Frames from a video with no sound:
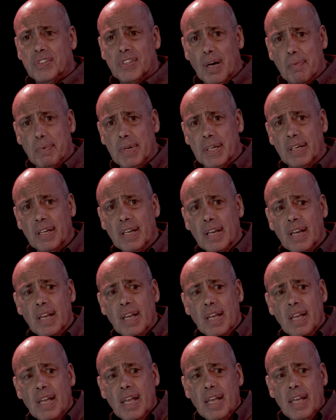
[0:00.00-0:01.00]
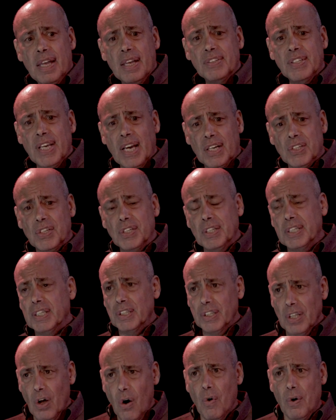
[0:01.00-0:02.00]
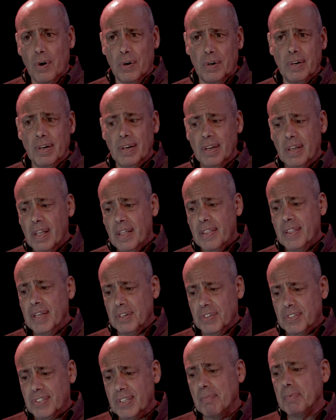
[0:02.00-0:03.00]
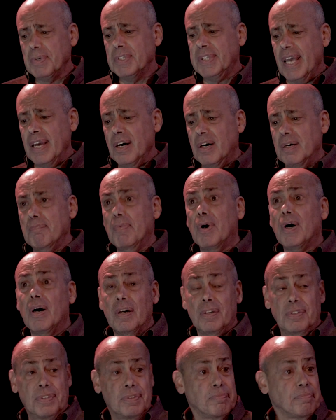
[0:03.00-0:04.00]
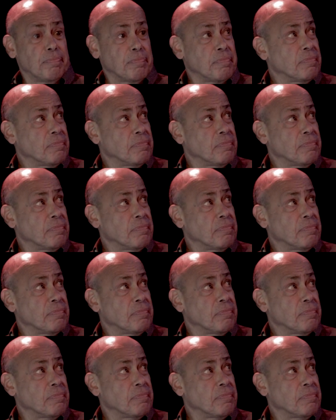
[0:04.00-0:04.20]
summit is actually lower than a summer day on Mars.